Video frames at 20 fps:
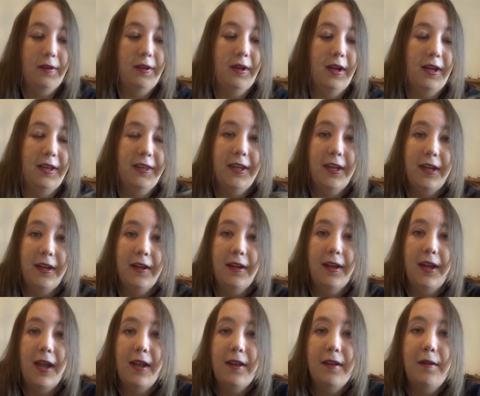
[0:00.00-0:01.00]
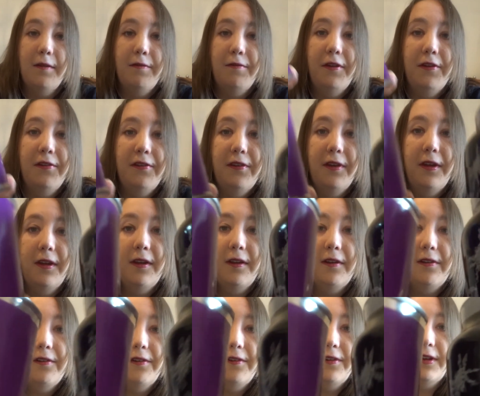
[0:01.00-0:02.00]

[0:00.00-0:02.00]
that I think, again, if you search,